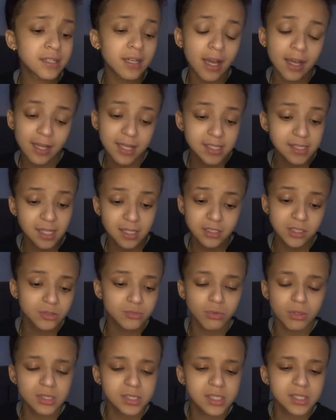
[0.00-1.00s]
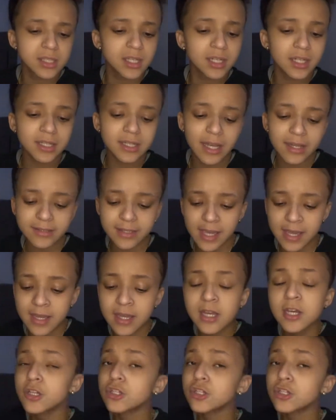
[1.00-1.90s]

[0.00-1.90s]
I guess I just wasn't looking that day.